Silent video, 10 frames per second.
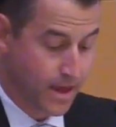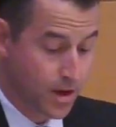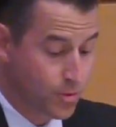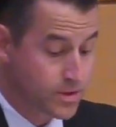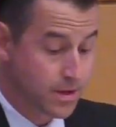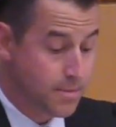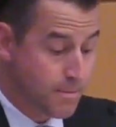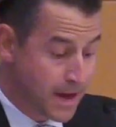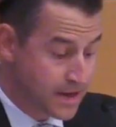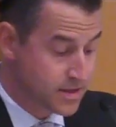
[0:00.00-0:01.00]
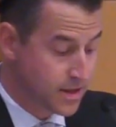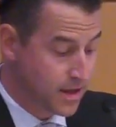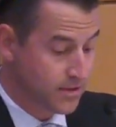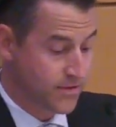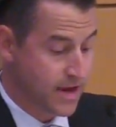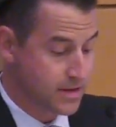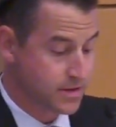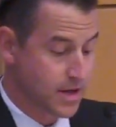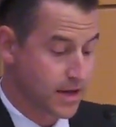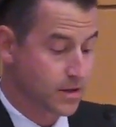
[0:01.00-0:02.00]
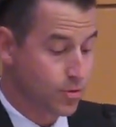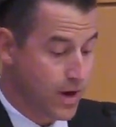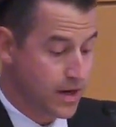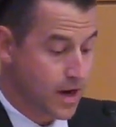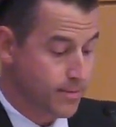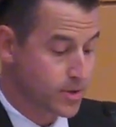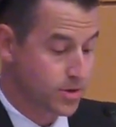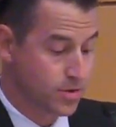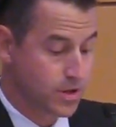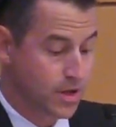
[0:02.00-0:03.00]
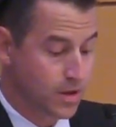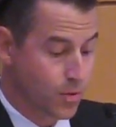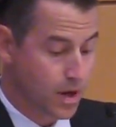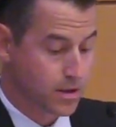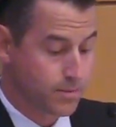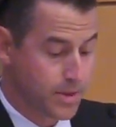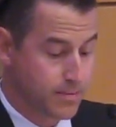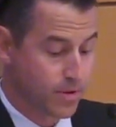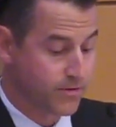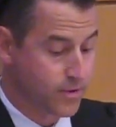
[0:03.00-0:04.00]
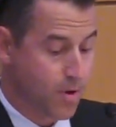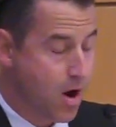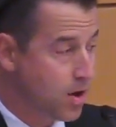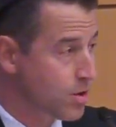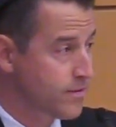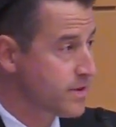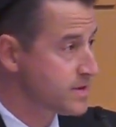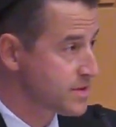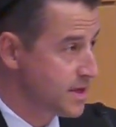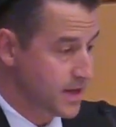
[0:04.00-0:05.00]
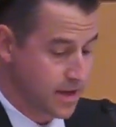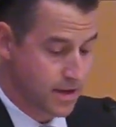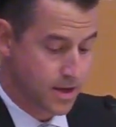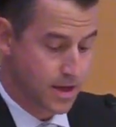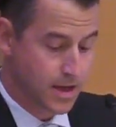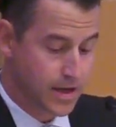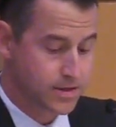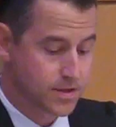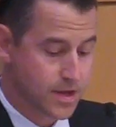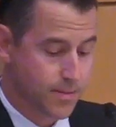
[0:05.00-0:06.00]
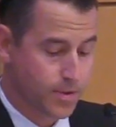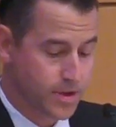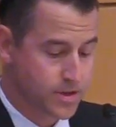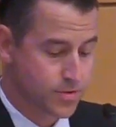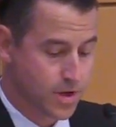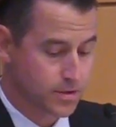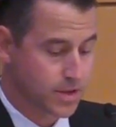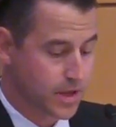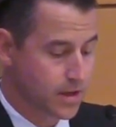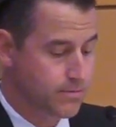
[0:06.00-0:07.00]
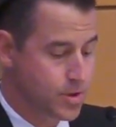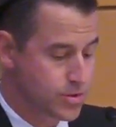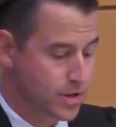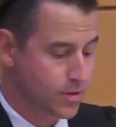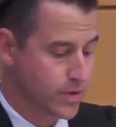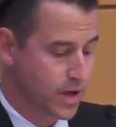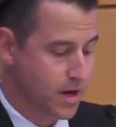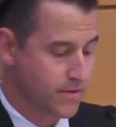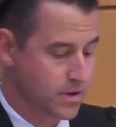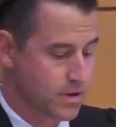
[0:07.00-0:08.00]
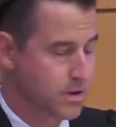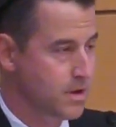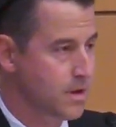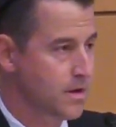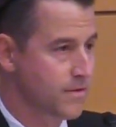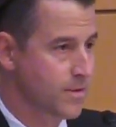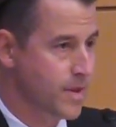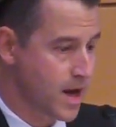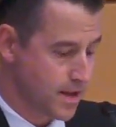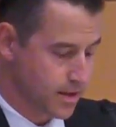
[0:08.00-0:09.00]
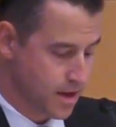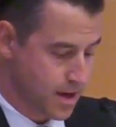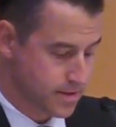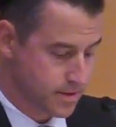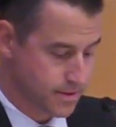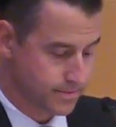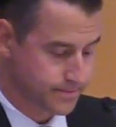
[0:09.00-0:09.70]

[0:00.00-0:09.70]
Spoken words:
It was an amazing event and a great opportunity to welcome people from all over the city into Temple Israel to hear music recovered from the Holocaust.